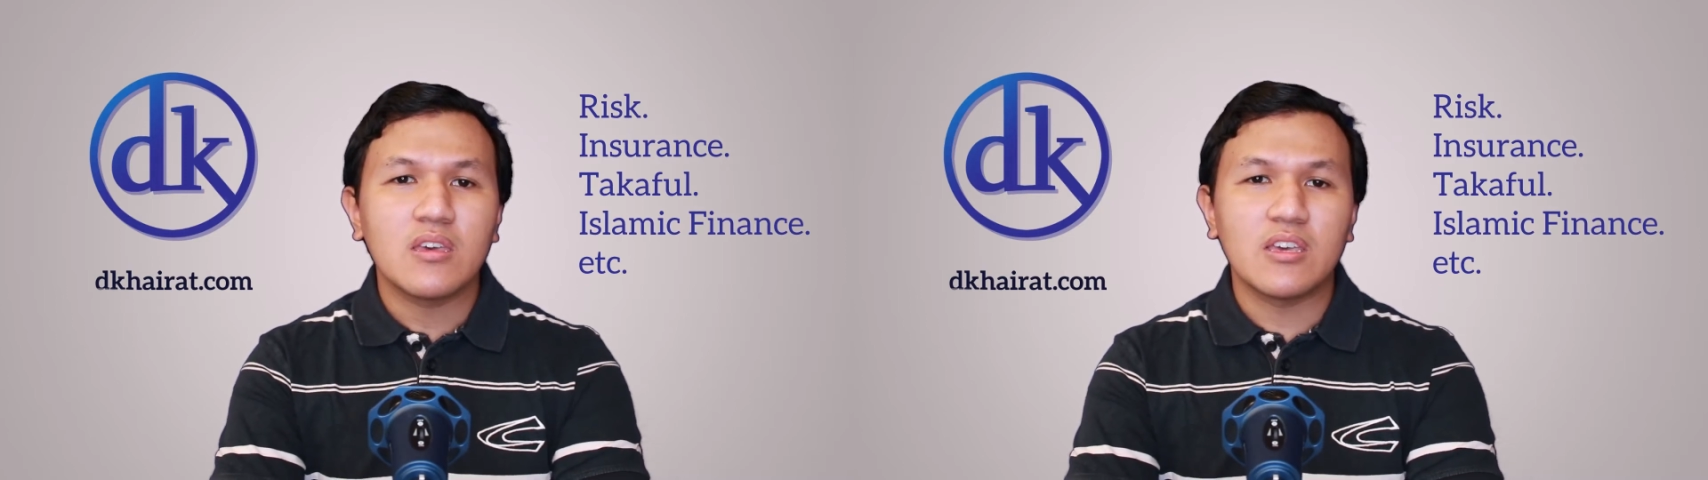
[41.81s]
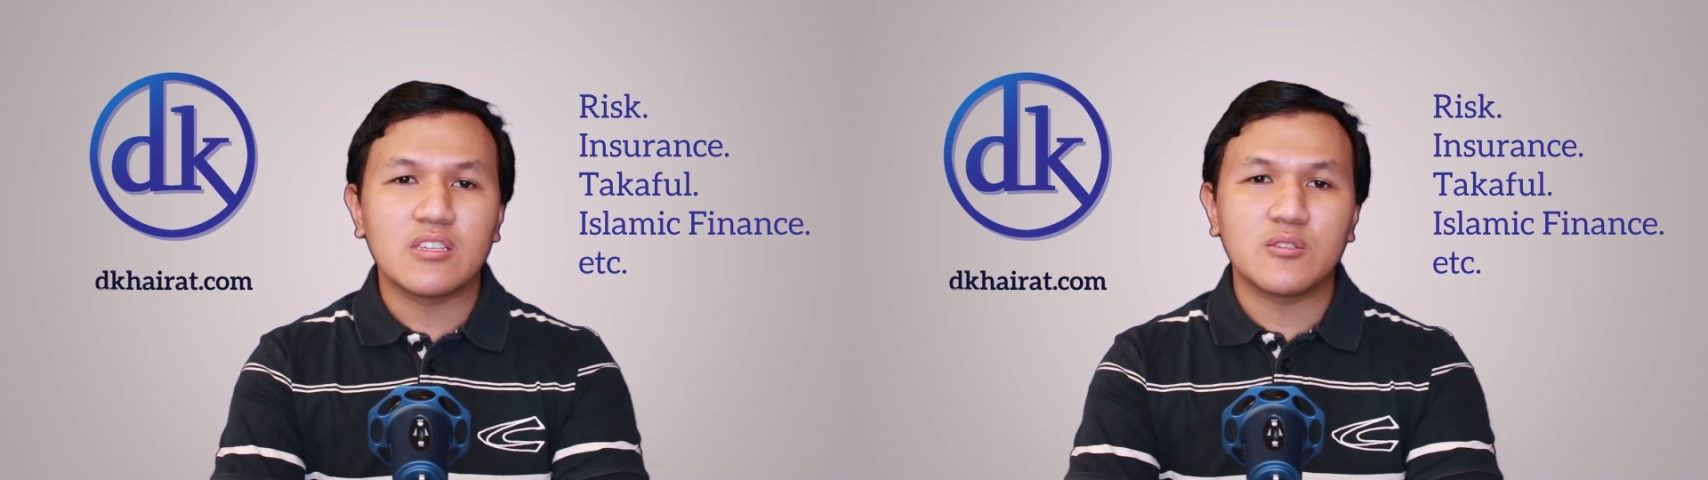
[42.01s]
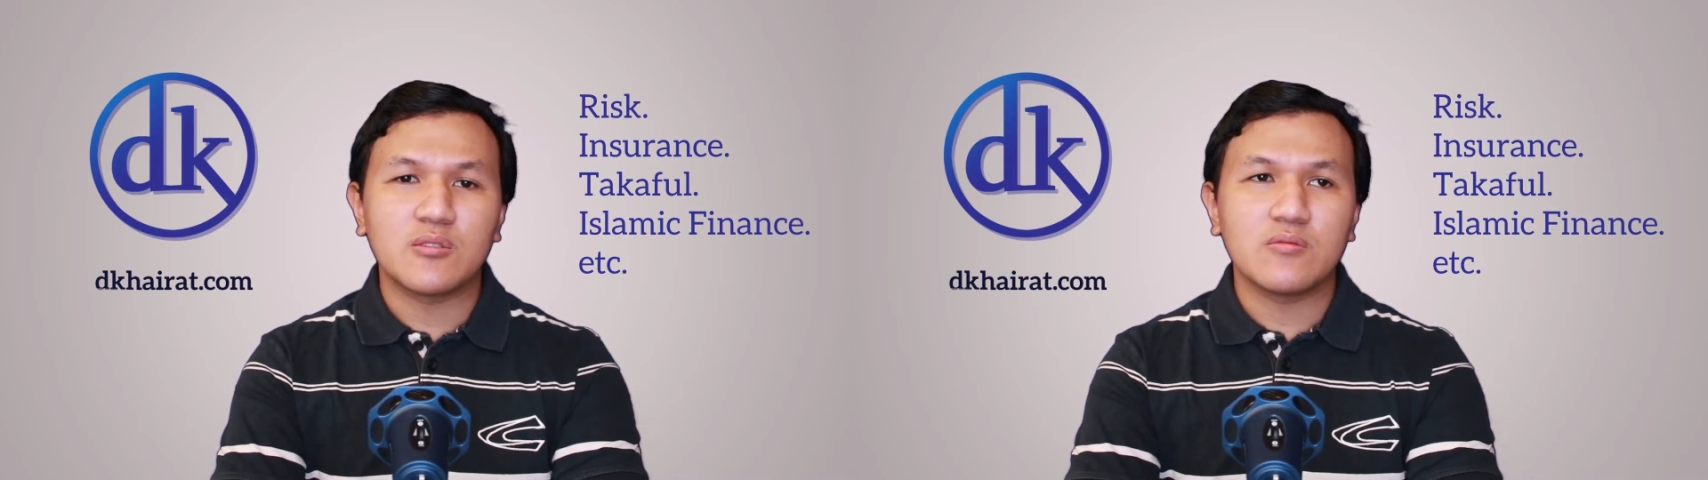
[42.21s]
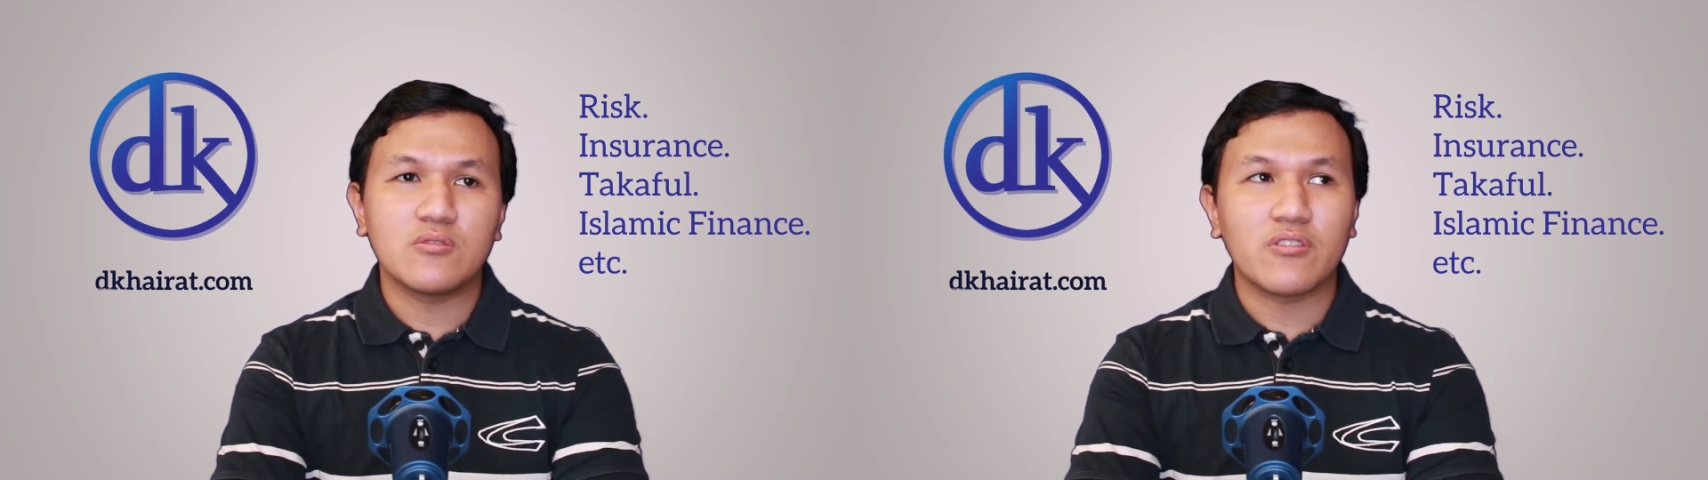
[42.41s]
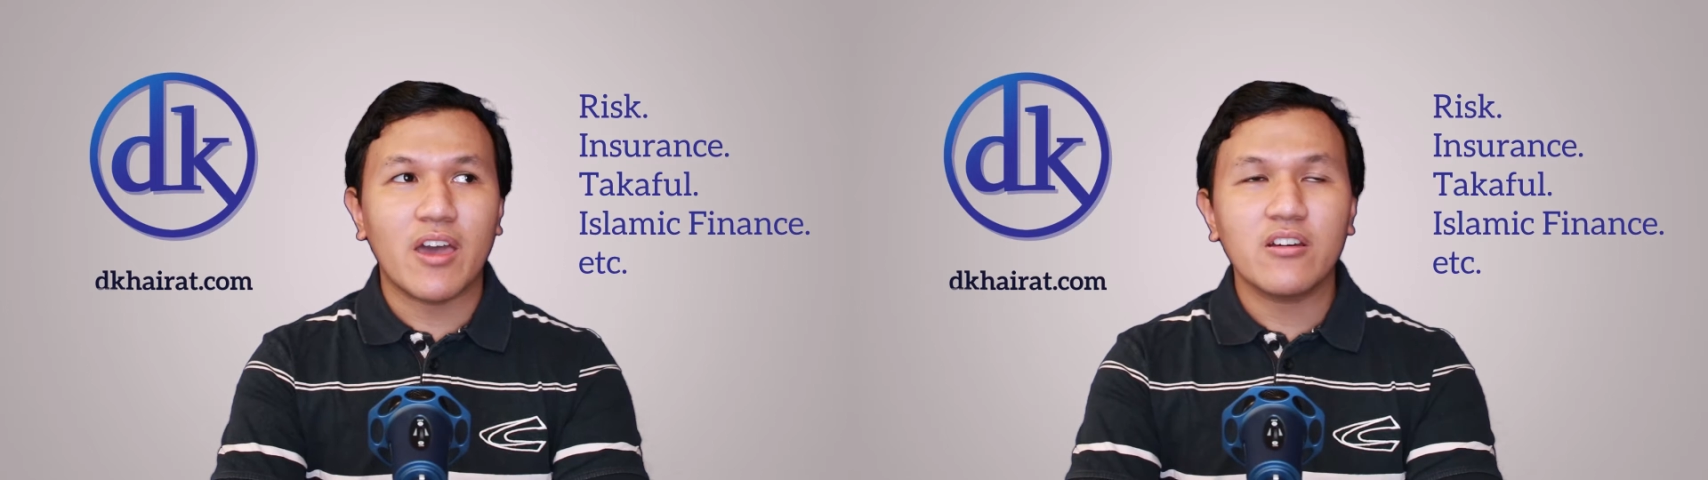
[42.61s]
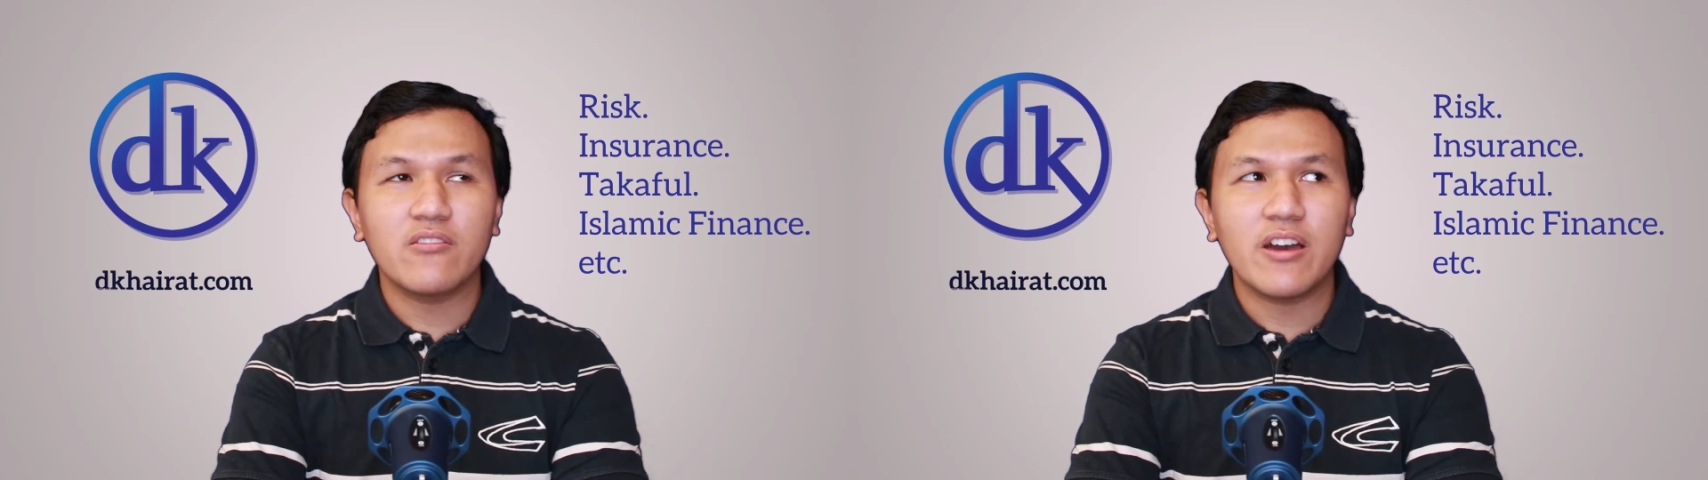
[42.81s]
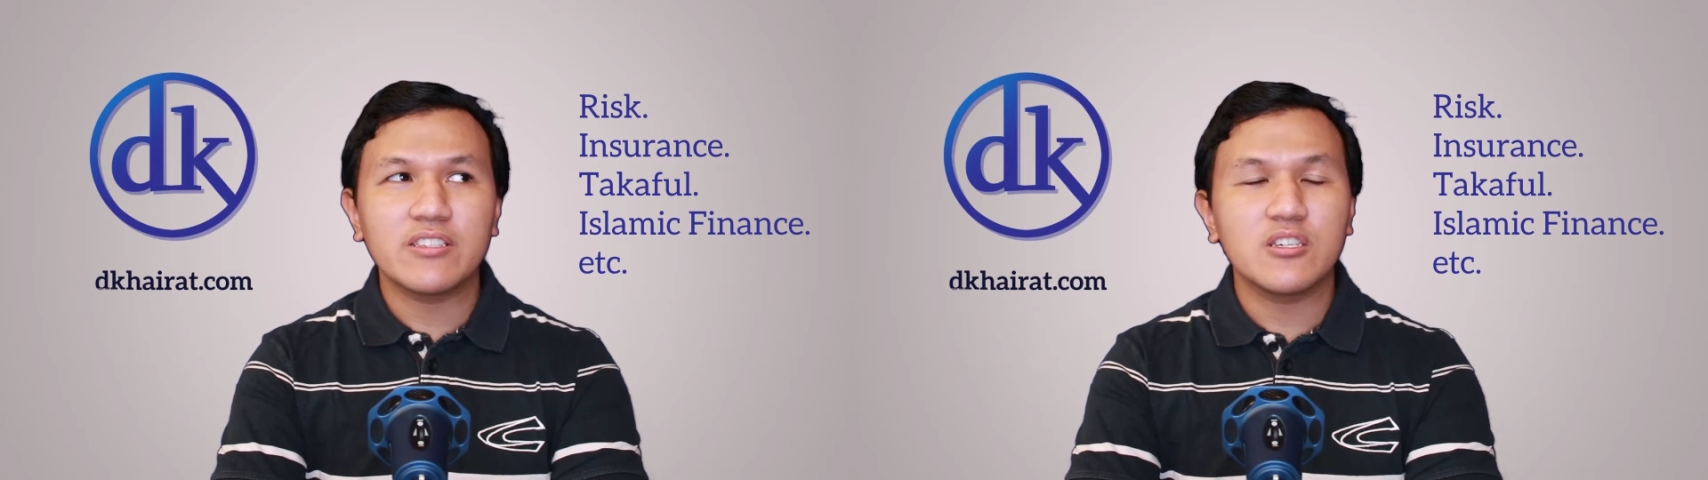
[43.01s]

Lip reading: is to categorize